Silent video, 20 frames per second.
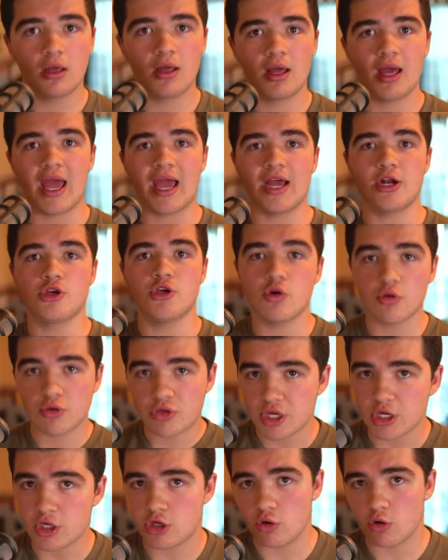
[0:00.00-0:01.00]
and you
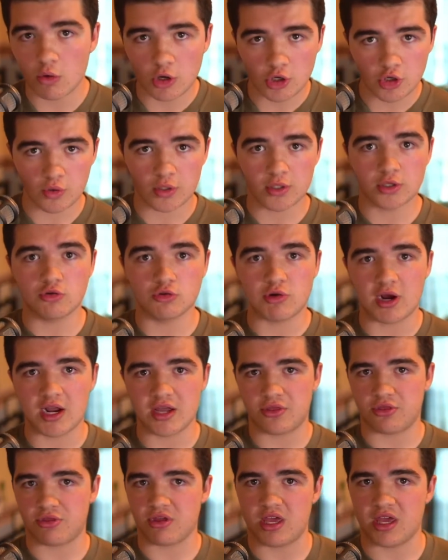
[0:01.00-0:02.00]
think you are doing the right
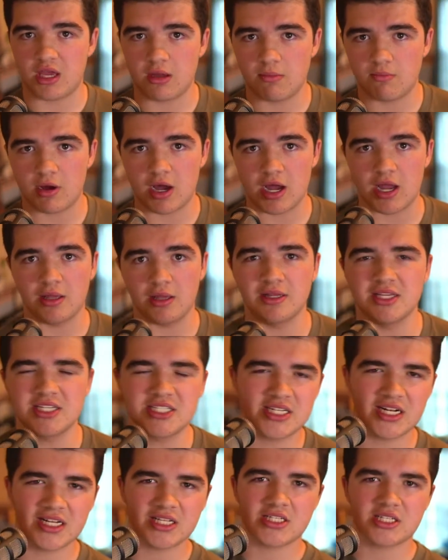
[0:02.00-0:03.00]
thing by
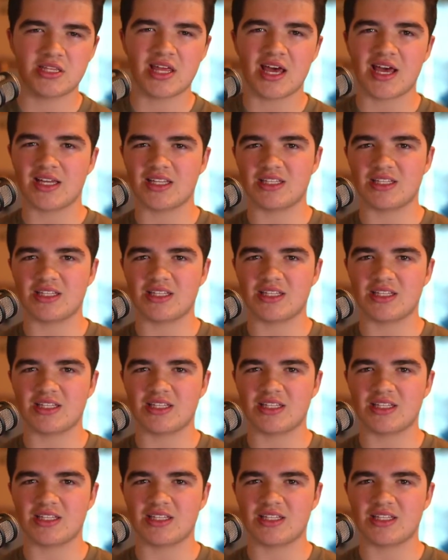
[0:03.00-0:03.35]
listening to that,